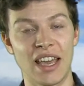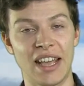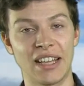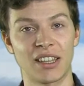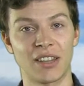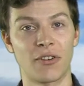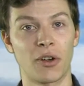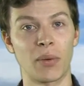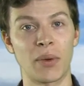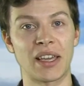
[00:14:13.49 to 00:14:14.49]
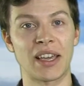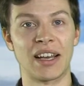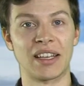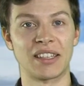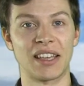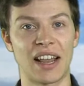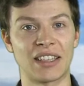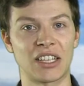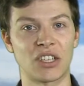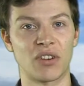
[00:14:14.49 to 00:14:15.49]
into the following week as the
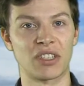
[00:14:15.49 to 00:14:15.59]
Atlantic tries